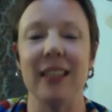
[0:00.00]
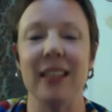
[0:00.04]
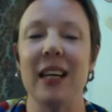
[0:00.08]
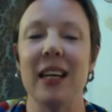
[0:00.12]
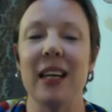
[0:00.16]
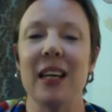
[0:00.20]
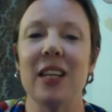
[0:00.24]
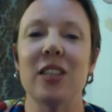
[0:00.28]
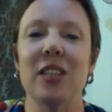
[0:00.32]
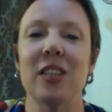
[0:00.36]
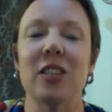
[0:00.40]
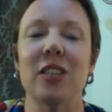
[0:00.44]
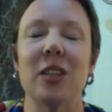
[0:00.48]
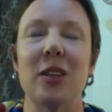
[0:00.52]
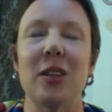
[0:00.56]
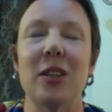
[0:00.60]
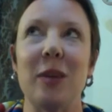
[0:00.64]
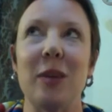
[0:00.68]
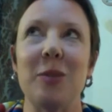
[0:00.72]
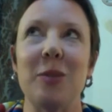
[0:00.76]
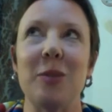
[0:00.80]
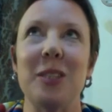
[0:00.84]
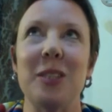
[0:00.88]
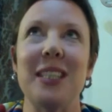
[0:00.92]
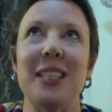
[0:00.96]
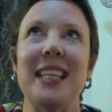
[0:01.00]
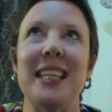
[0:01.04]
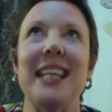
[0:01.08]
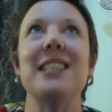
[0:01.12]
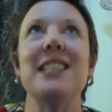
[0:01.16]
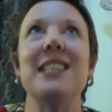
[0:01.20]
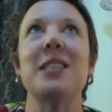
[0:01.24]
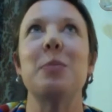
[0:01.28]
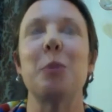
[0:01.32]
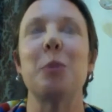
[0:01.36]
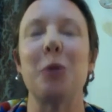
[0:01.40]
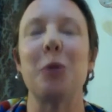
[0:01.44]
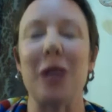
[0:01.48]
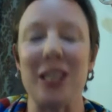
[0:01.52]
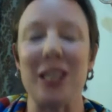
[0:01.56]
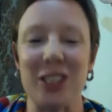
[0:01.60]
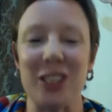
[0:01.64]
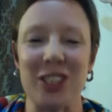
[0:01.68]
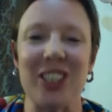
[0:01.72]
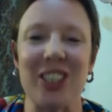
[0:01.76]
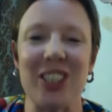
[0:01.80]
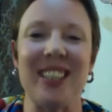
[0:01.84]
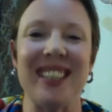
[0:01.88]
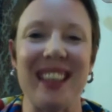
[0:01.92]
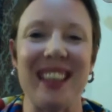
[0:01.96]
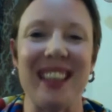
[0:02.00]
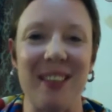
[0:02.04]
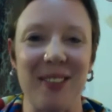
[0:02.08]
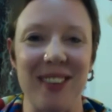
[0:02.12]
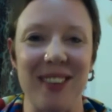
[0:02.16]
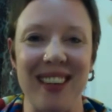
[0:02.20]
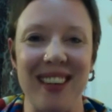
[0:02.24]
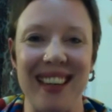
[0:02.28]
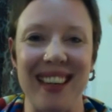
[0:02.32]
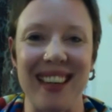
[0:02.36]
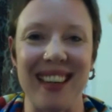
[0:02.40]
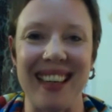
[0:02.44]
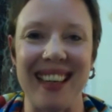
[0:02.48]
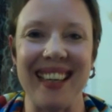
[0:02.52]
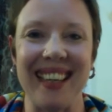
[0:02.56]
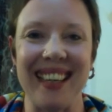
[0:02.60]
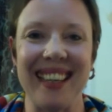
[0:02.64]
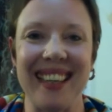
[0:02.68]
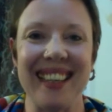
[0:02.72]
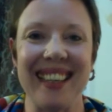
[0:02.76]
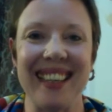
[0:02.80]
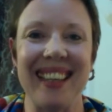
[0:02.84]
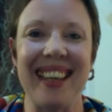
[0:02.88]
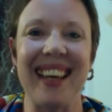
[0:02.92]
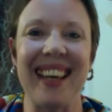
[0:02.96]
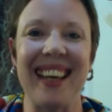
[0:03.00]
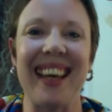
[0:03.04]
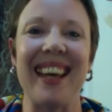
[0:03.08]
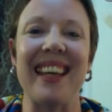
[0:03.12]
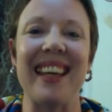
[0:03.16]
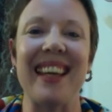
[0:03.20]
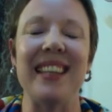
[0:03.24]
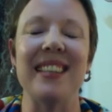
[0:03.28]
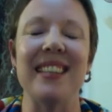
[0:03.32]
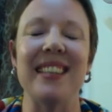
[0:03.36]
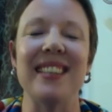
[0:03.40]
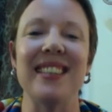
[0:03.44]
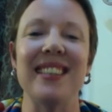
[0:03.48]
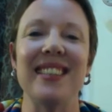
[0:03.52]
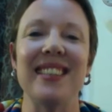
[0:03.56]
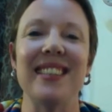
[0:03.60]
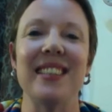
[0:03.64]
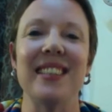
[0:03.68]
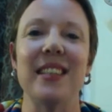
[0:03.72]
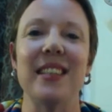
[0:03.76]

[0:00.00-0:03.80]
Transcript: so there was the inspiration, definitely. And